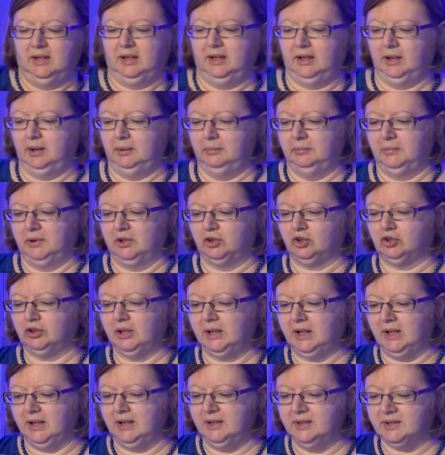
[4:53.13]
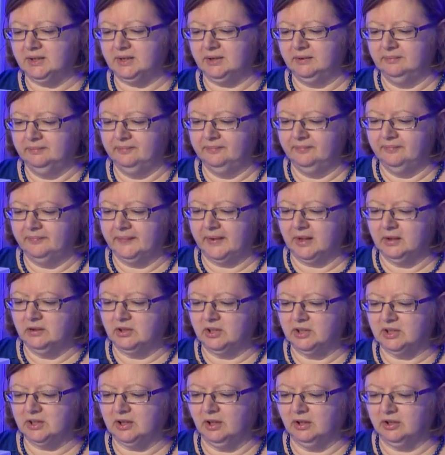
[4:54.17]
The trick is
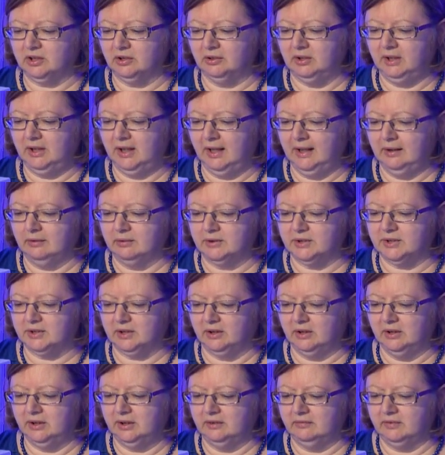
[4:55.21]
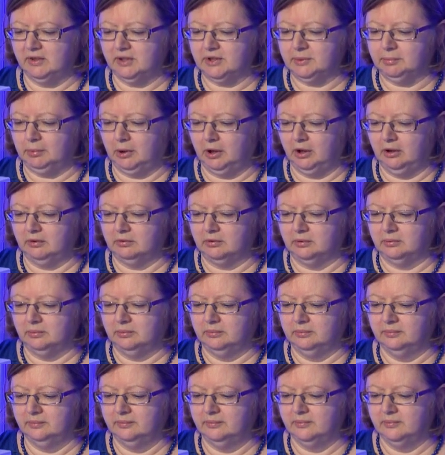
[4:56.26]
to start on the outside of the spiral.